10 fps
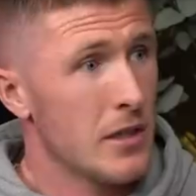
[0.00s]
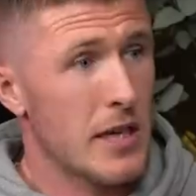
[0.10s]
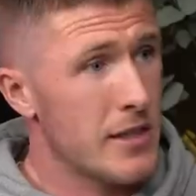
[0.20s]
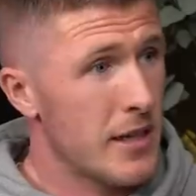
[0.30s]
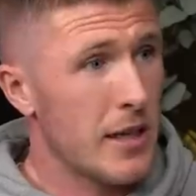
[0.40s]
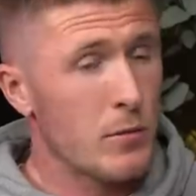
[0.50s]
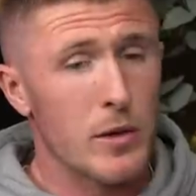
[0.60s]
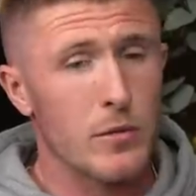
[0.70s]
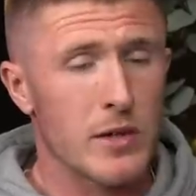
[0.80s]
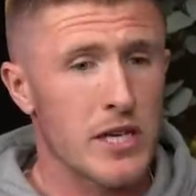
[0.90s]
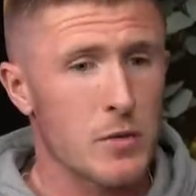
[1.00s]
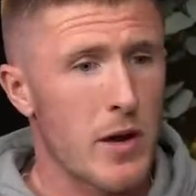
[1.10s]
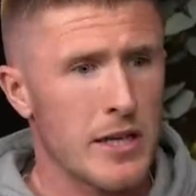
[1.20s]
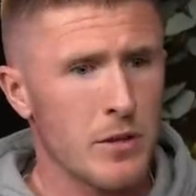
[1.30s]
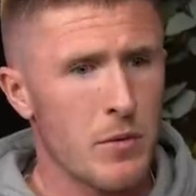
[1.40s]
That's it, lad. Chris
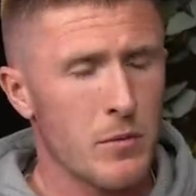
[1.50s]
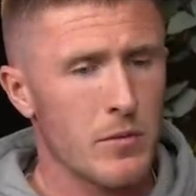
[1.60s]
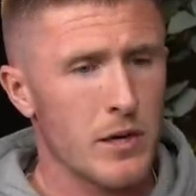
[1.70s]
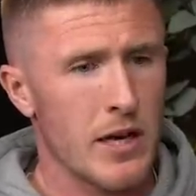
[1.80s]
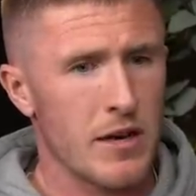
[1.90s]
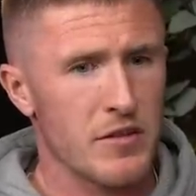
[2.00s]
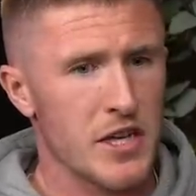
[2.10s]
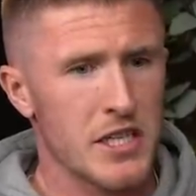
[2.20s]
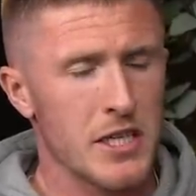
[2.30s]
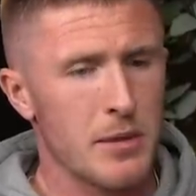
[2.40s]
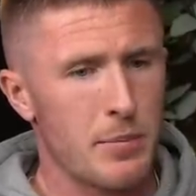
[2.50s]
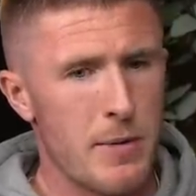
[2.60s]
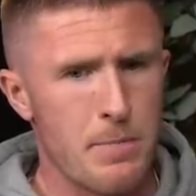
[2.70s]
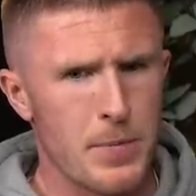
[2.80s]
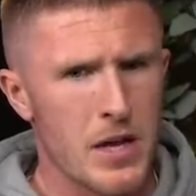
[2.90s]
Wilder, when in our first year in the
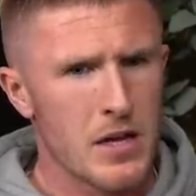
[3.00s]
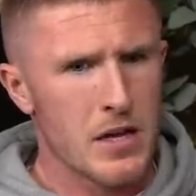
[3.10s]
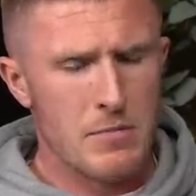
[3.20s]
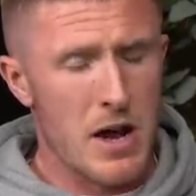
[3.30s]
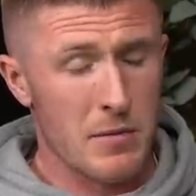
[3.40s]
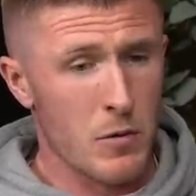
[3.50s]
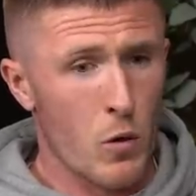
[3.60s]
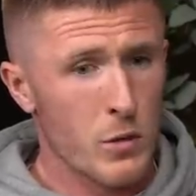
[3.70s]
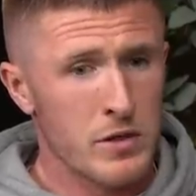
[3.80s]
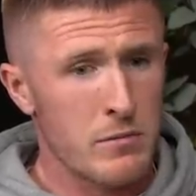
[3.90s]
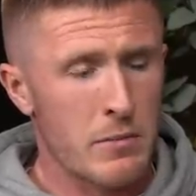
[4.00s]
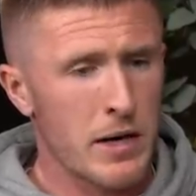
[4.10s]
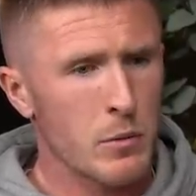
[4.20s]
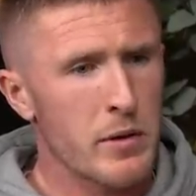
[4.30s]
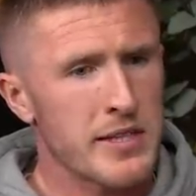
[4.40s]
Prem, I always remember,
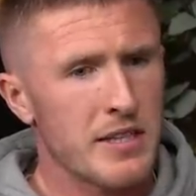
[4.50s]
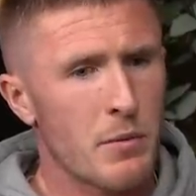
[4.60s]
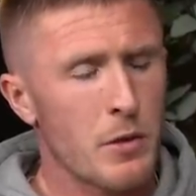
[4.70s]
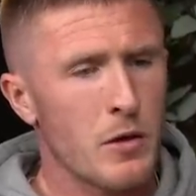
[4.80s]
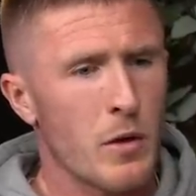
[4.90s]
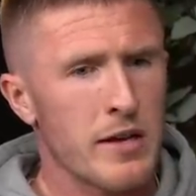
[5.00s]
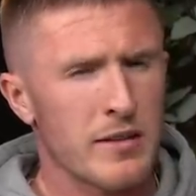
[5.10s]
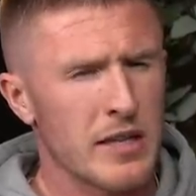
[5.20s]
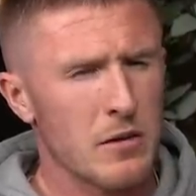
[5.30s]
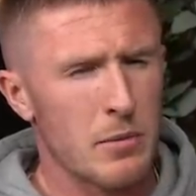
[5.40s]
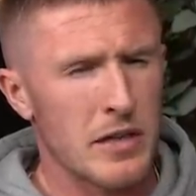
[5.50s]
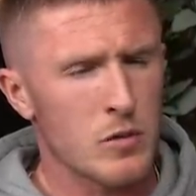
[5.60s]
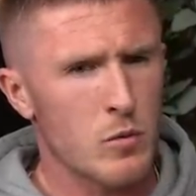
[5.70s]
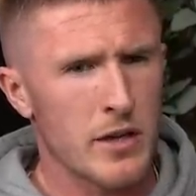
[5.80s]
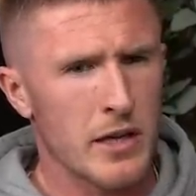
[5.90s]
lad, we went to Liverpool away and I think they were beating
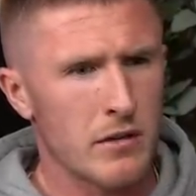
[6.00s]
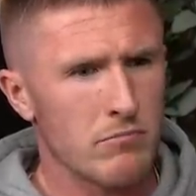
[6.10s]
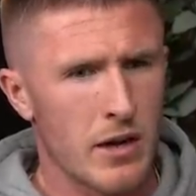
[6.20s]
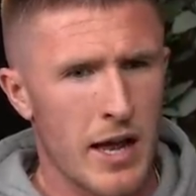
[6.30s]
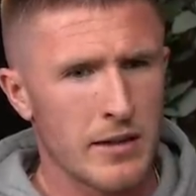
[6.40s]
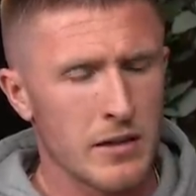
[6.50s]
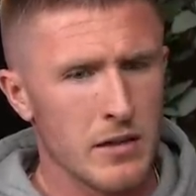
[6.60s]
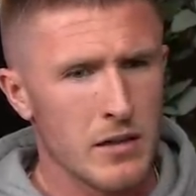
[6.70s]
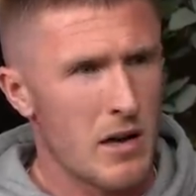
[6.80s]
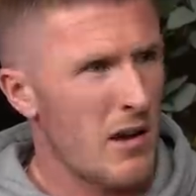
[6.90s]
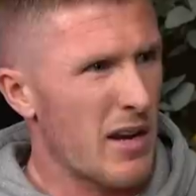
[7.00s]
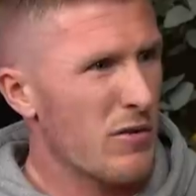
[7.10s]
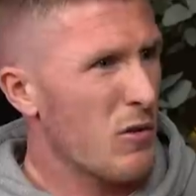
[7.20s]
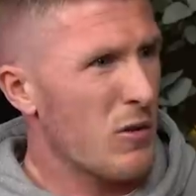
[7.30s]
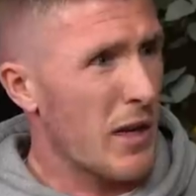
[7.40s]
us 1-0, lad. And I
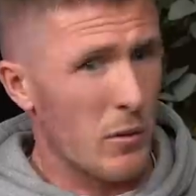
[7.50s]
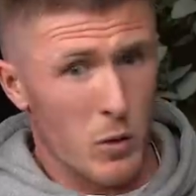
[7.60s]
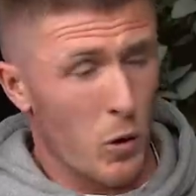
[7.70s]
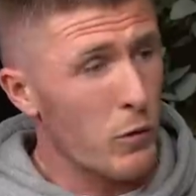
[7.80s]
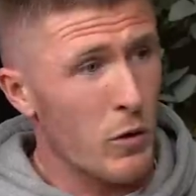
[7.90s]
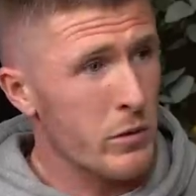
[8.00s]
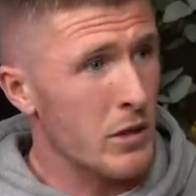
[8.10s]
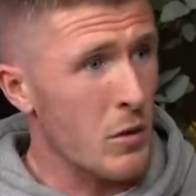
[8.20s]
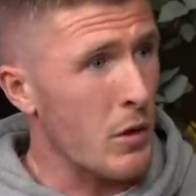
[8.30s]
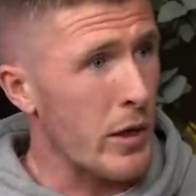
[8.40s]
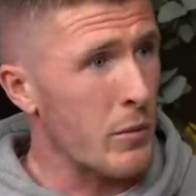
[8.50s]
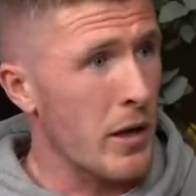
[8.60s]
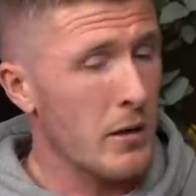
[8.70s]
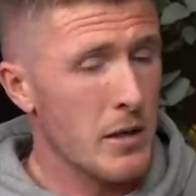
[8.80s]
thought, like, we all thought we were doing quite well.